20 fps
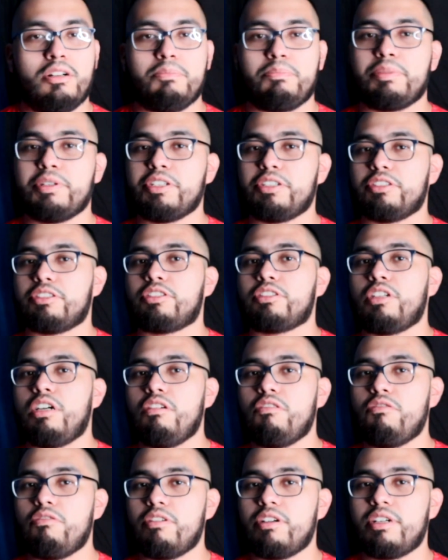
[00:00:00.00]
computer
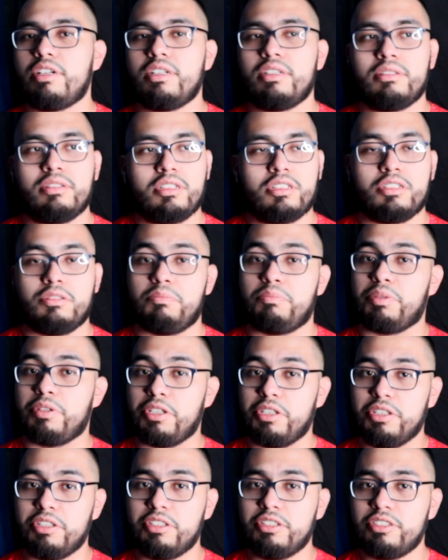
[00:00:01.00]
software,
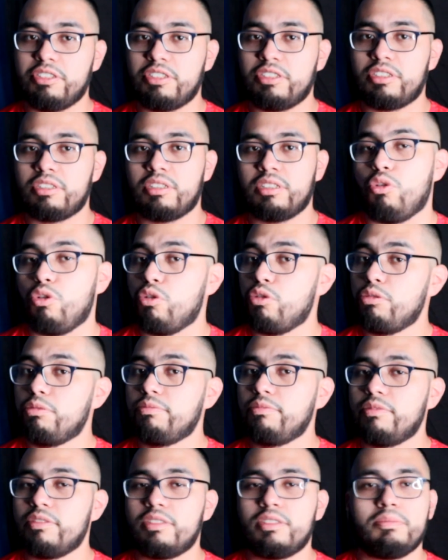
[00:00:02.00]
computers,
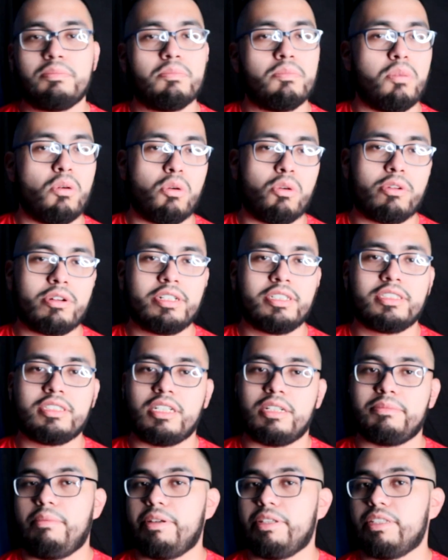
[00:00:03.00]
rooms, boards.
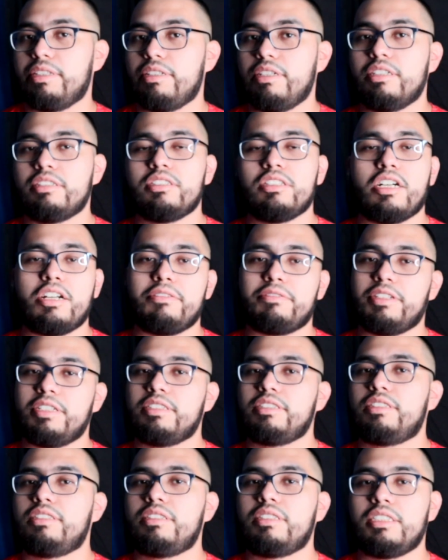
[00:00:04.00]
I mean, there's a lot of
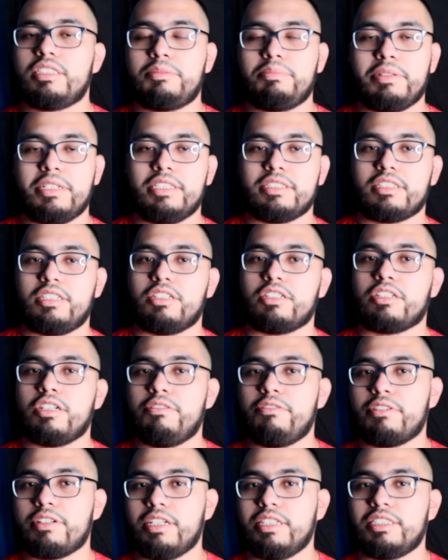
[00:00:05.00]
things this plan is going to
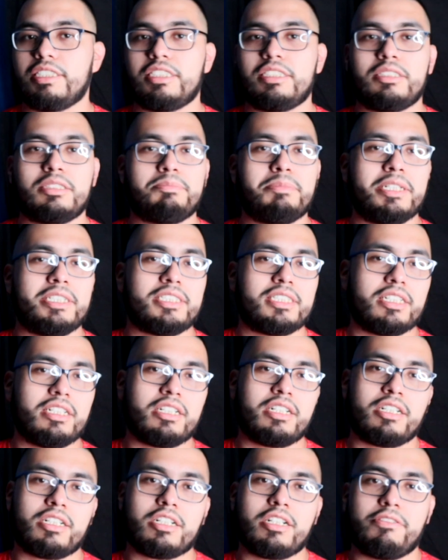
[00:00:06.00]
cover, guys. This is basically
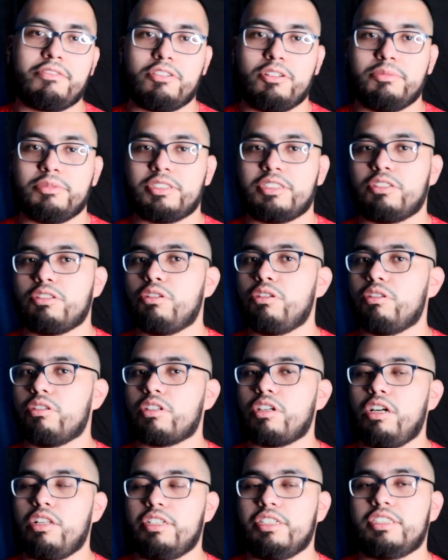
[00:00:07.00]
going to cover almost their whole
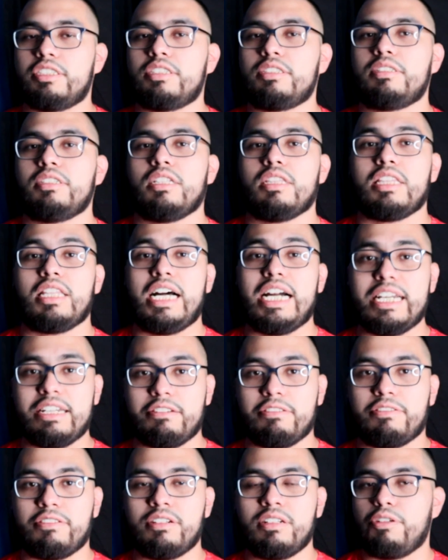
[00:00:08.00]
college
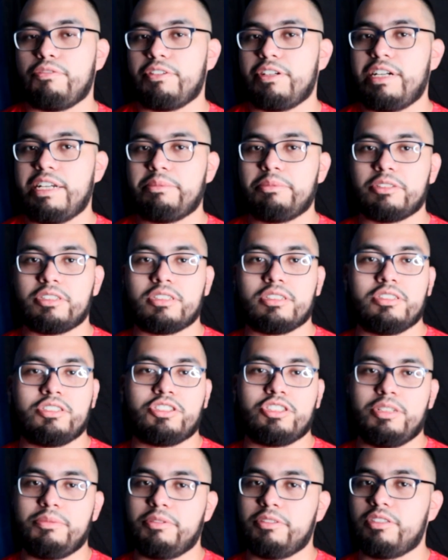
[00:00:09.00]
life. So if you're able to
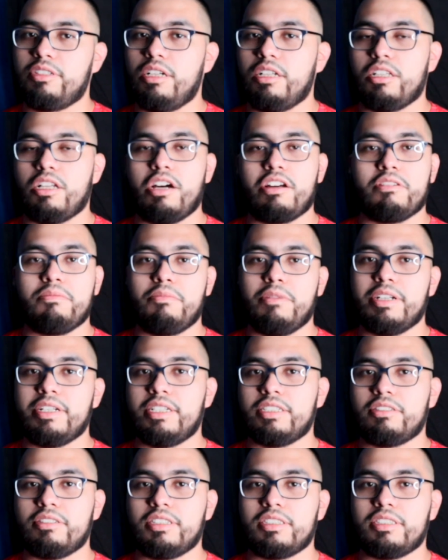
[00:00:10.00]
contribute a lot of money